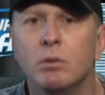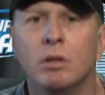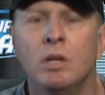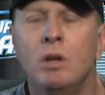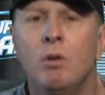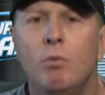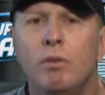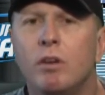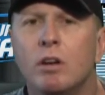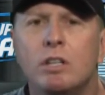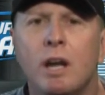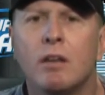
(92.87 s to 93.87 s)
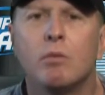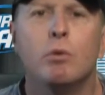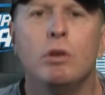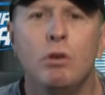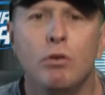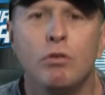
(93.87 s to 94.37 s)
Well, was there a chance
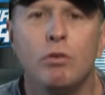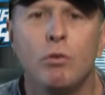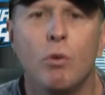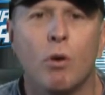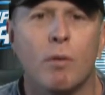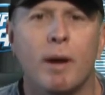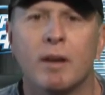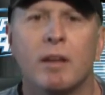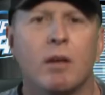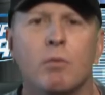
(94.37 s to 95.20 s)
we'll use two quarterbacks?